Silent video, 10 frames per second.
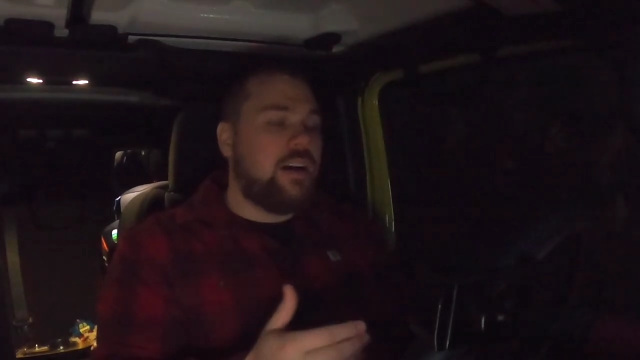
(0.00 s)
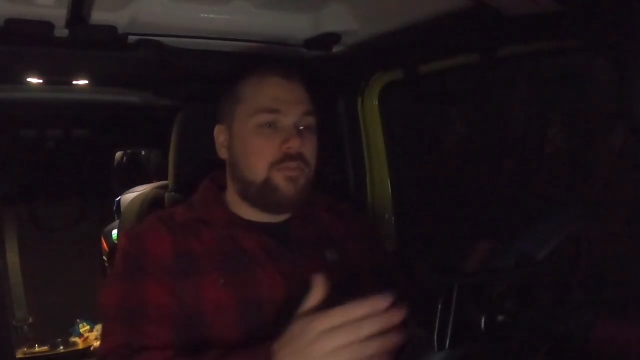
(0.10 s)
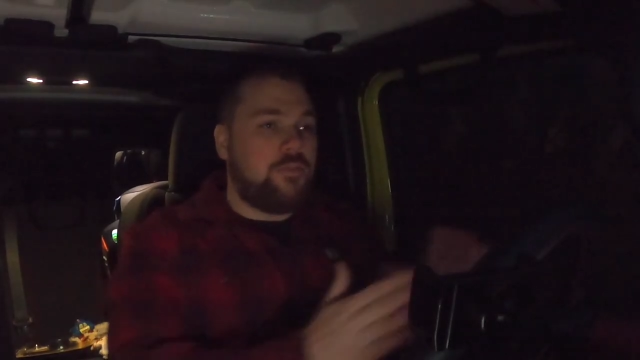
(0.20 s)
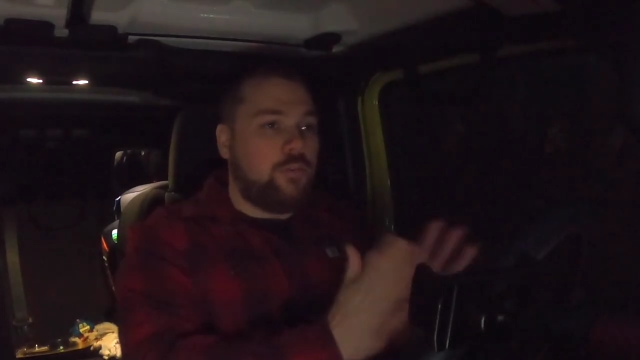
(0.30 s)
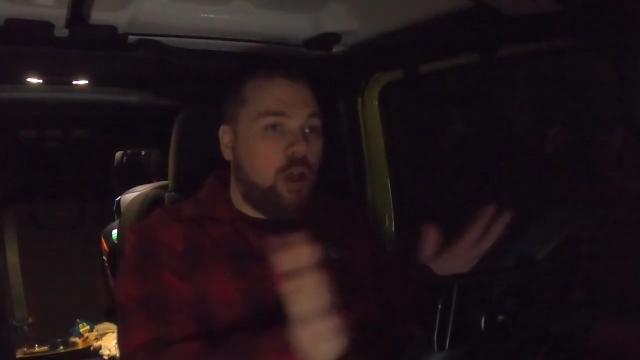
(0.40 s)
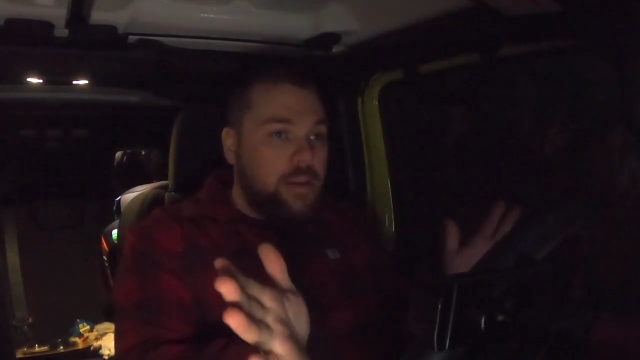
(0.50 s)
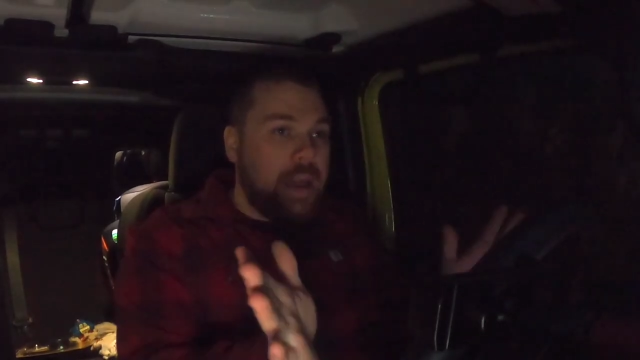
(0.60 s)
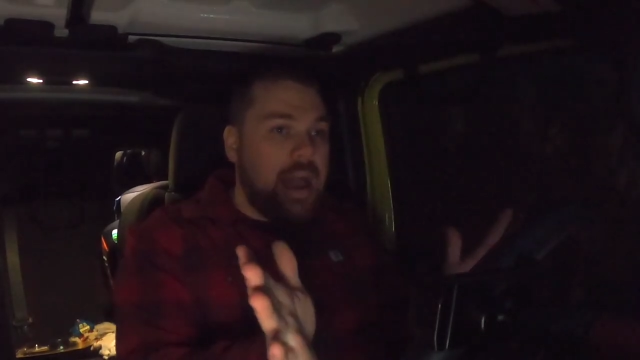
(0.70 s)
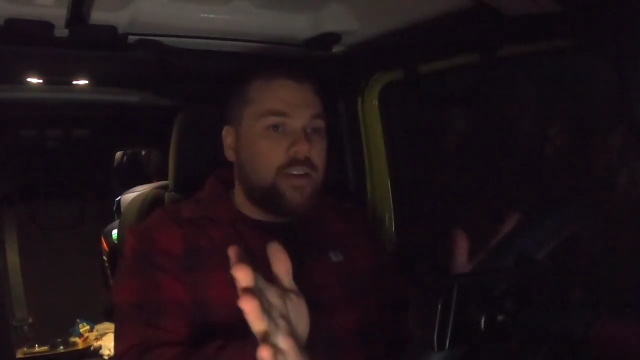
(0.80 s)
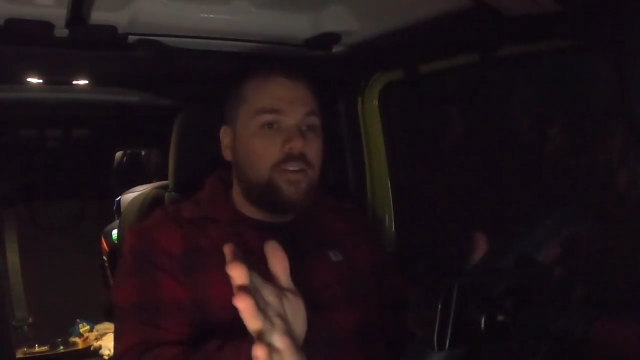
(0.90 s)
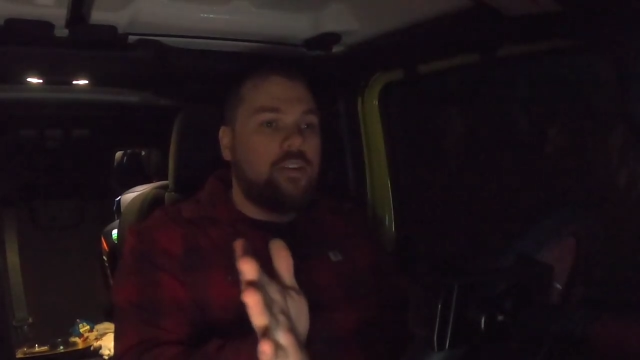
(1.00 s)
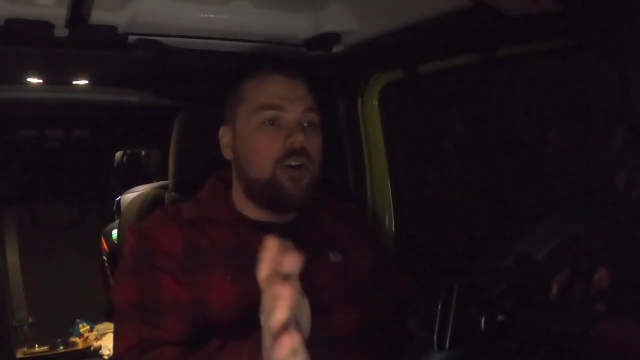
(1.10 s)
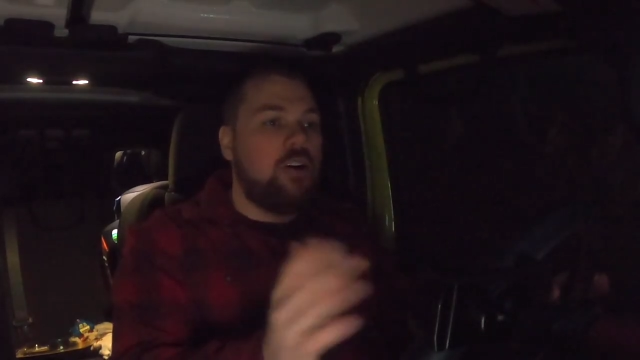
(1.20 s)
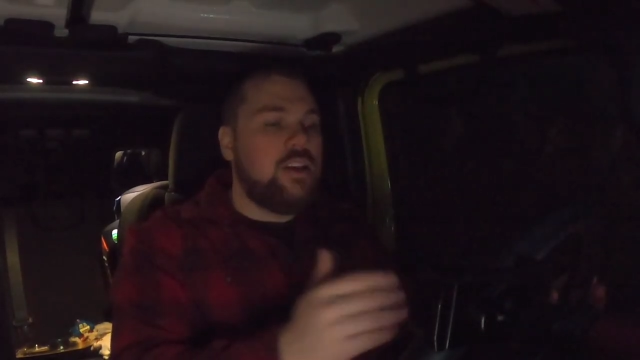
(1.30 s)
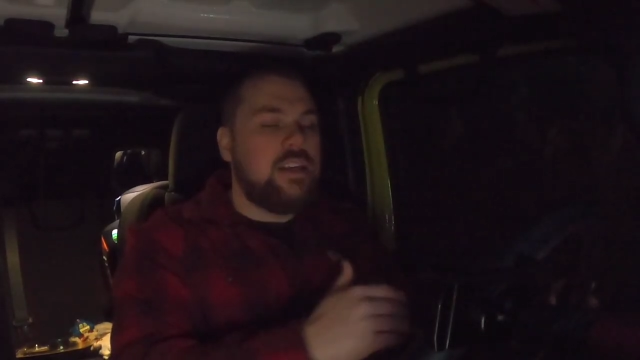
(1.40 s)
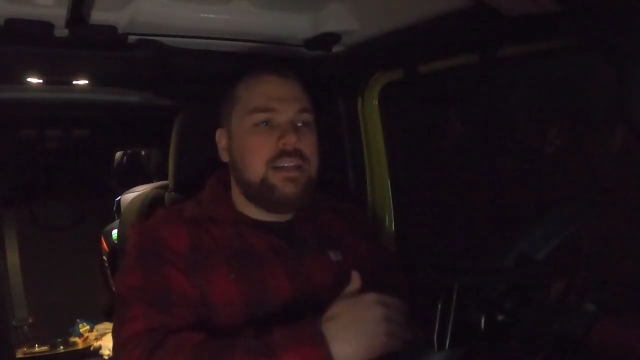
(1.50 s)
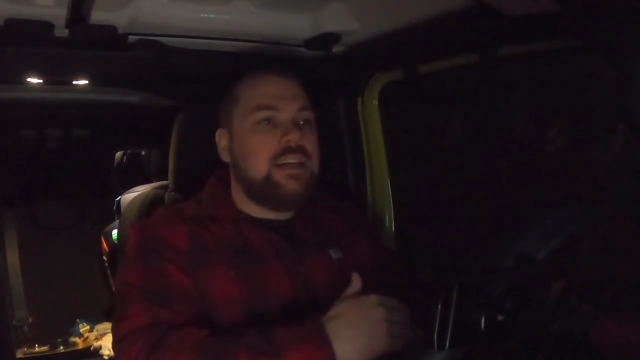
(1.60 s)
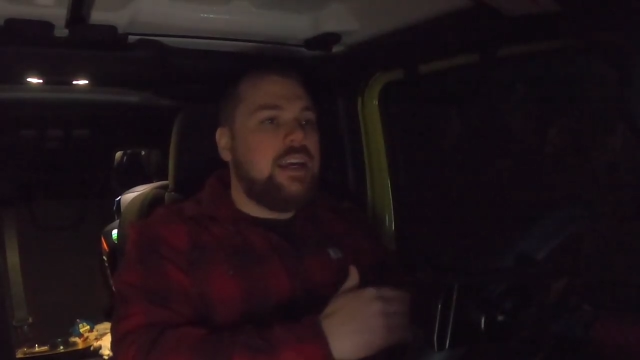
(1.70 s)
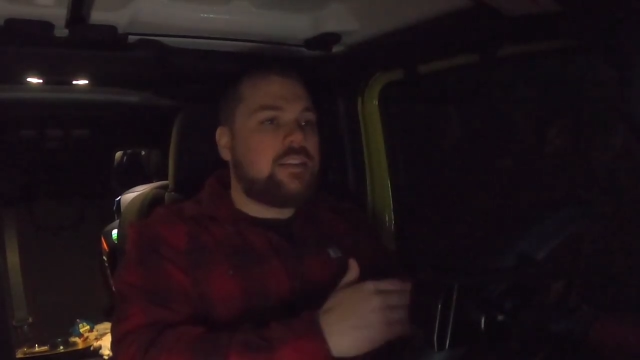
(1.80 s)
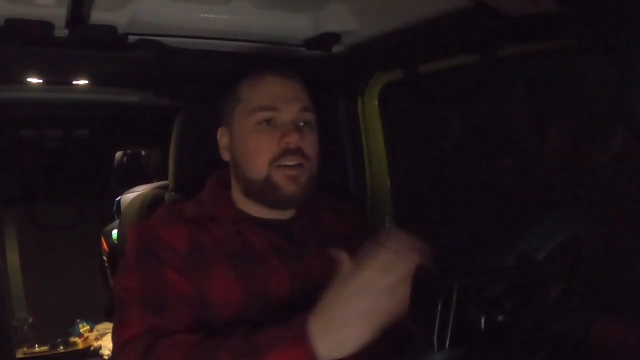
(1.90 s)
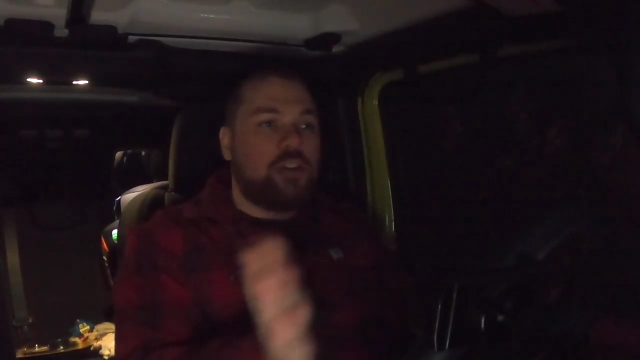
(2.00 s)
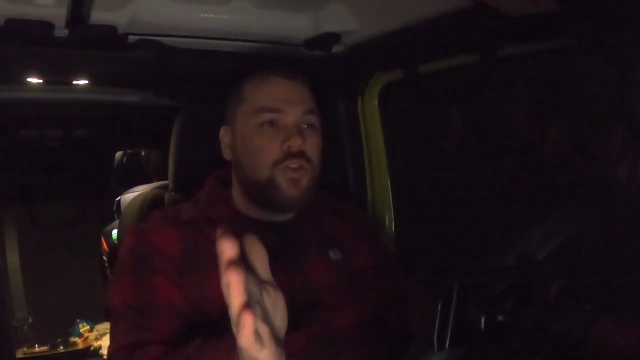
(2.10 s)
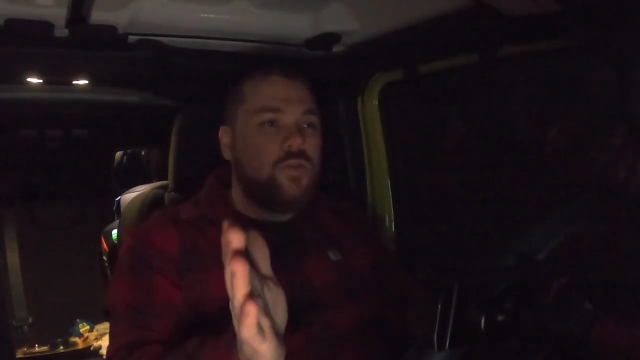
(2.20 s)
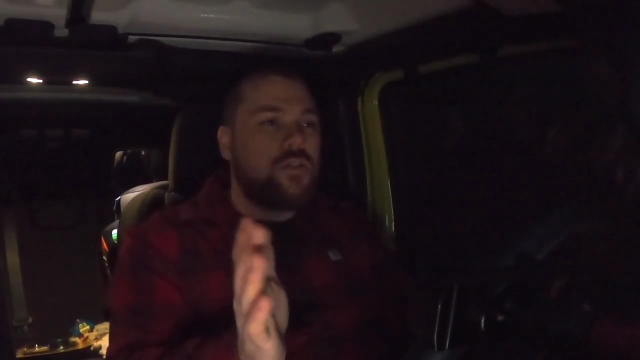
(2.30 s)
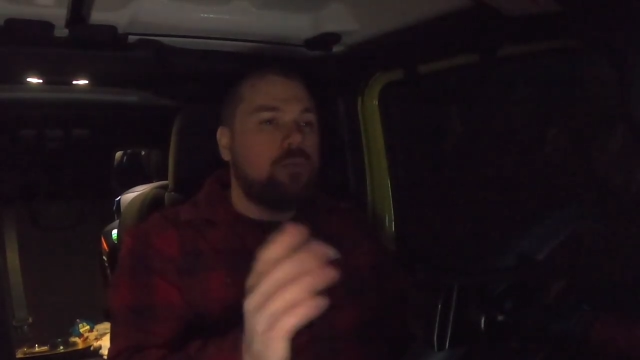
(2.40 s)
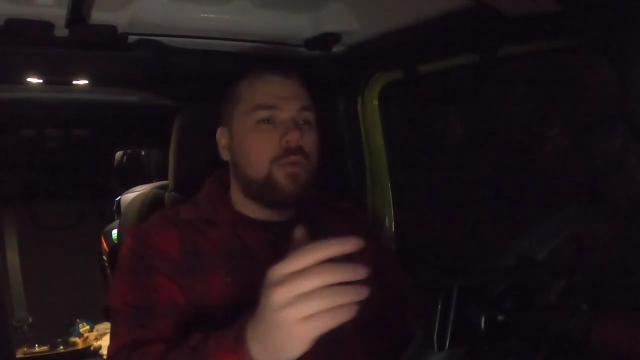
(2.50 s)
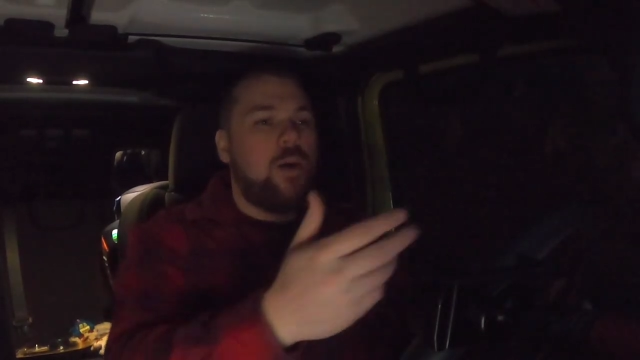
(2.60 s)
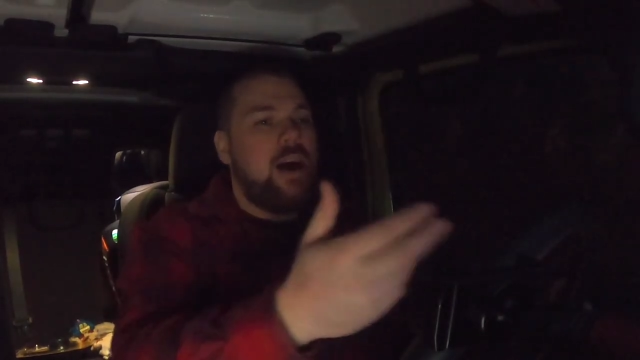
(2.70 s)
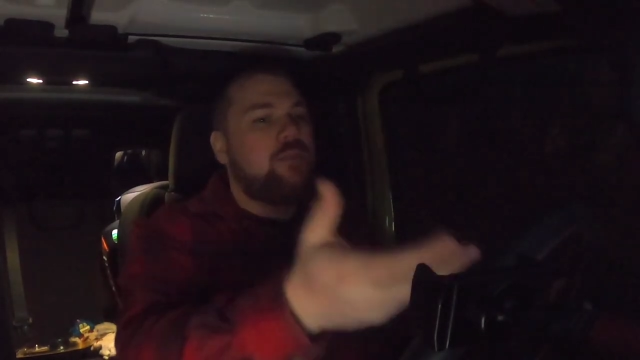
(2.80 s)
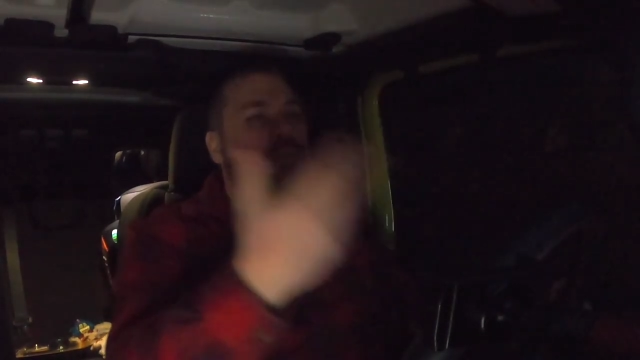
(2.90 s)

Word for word: a flood pattern on the hood, it's gonna shoot super wide,